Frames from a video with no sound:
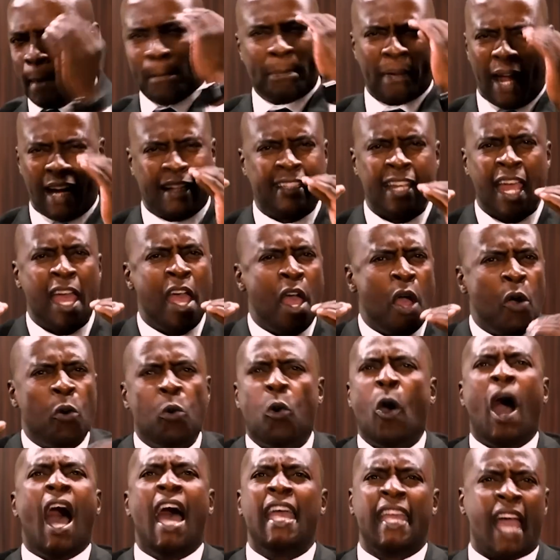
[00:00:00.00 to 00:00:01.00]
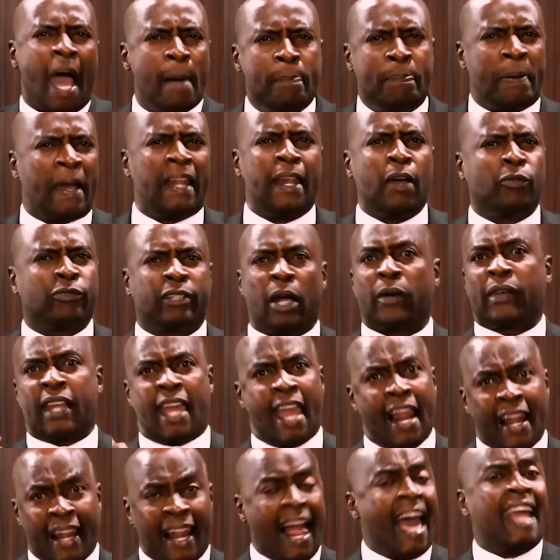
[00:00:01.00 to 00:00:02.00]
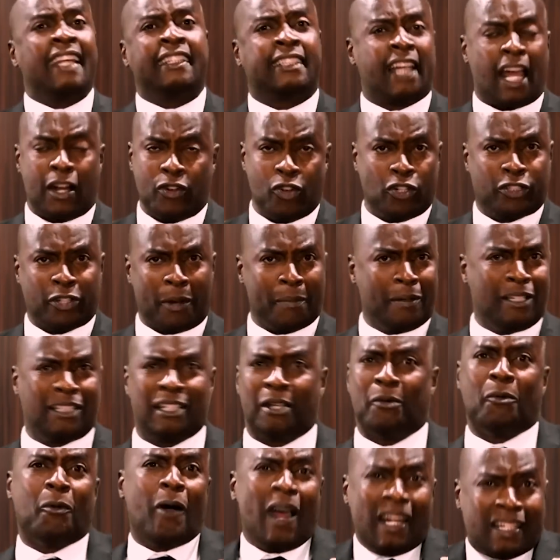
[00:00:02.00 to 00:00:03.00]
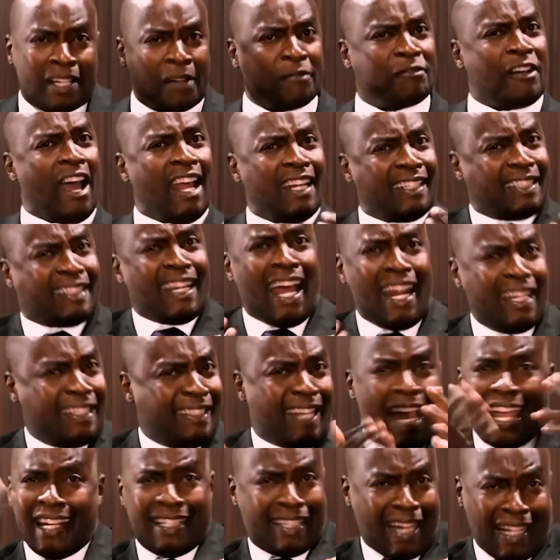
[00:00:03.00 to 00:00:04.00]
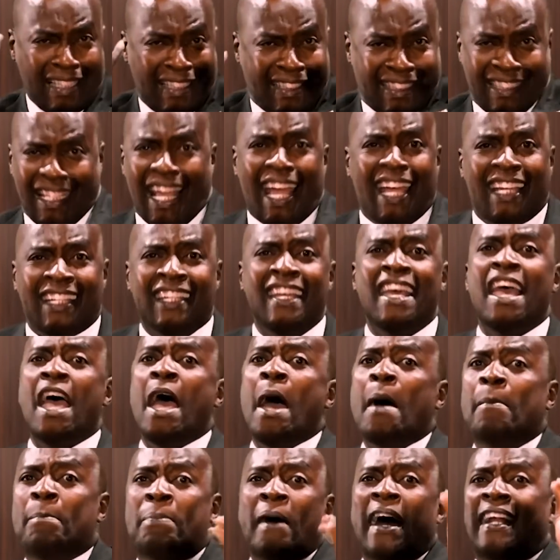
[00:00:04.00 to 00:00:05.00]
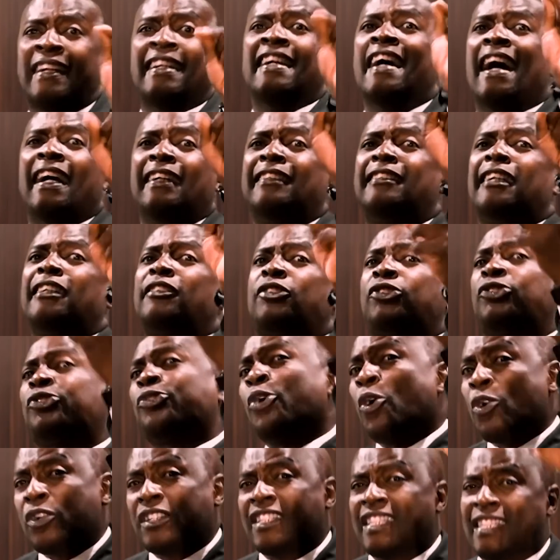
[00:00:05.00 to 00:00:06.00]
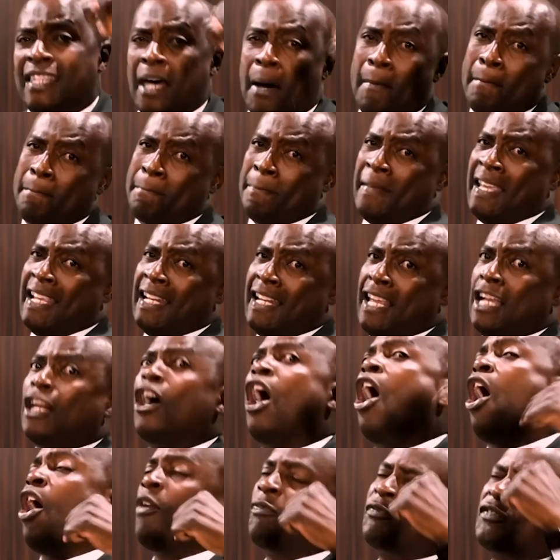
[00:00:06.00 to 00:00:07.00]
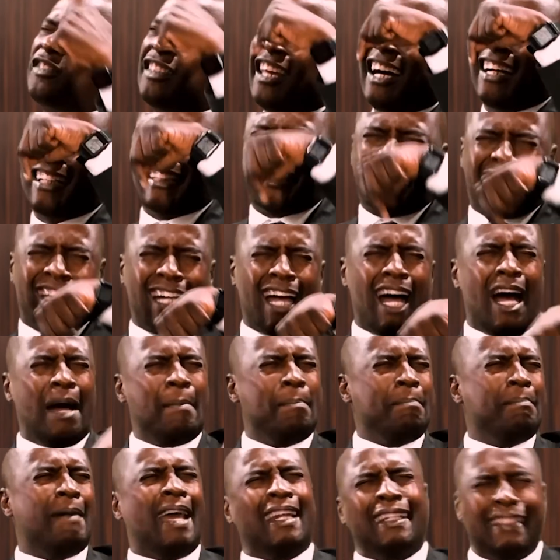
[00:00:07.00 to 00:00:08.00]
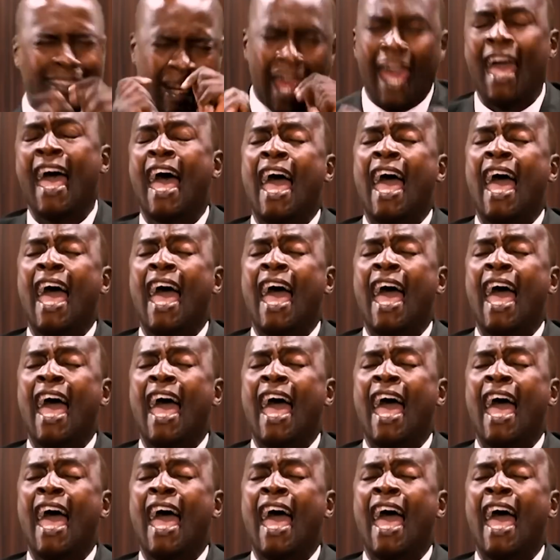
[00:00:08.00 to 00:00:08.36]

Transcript: But why apana kutaura Elijah anotamuti what have I done, ndaita sei? But he understood the meaning of the garment.